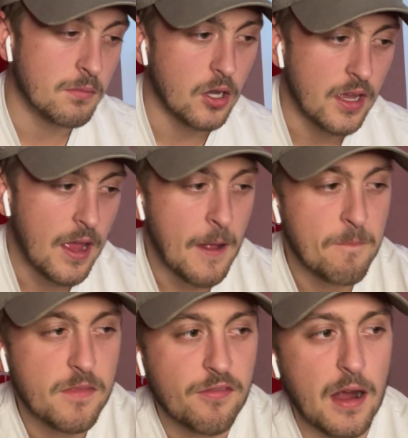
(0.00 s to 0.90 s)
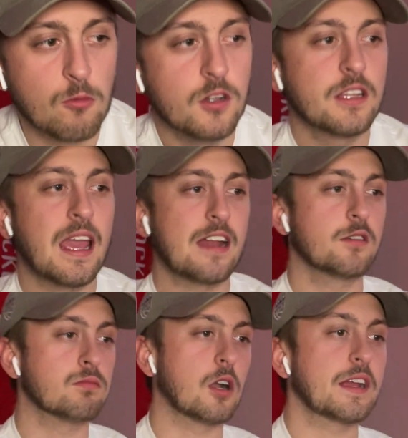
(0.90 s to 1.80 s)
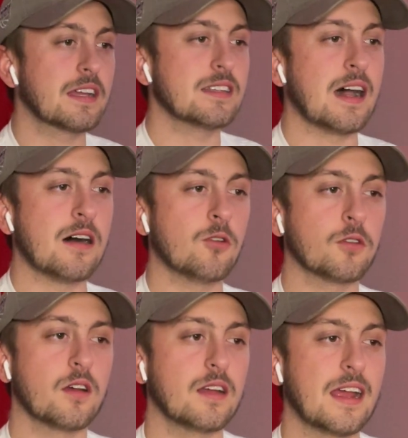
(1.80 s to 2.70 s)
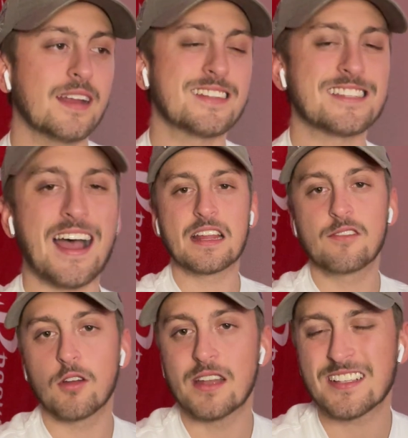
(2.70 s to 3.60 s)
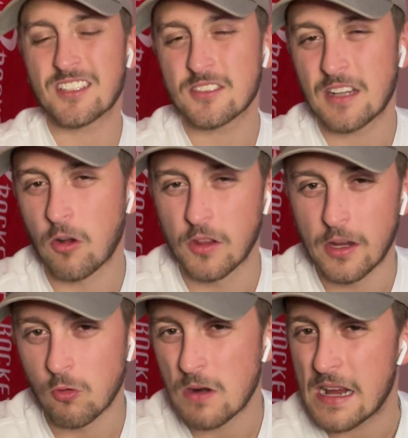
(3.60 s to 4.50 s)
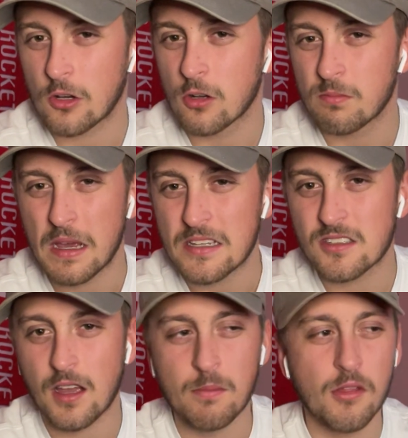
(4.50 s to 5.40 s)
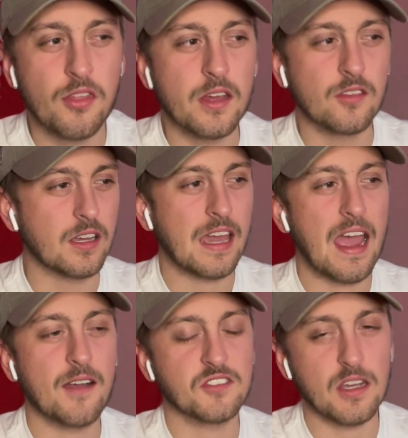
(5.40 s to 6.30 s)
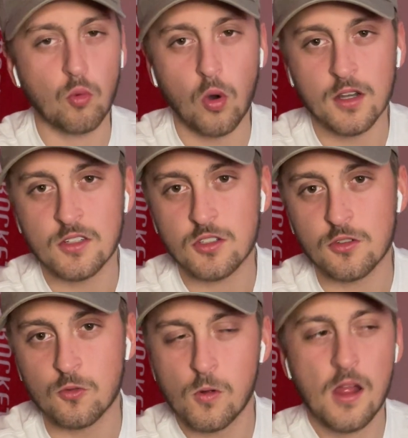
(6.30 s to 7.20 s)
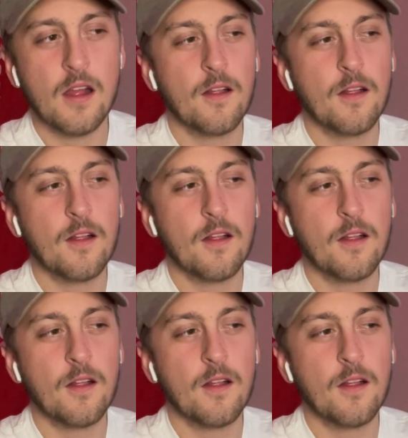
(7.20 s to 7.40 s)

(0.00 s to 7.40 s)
But if I really had to break it down, and it's even necessarily a record based type of thing, the Cavs at 1 and 2,